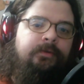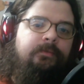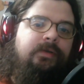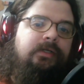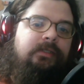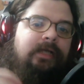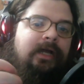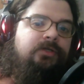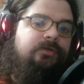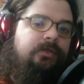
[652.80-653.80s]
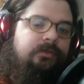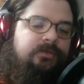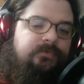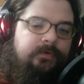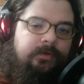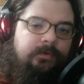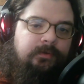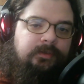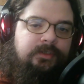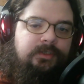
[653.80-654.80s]
but Galadriel is very
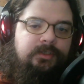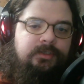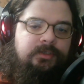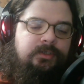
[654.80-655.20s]
old, and she's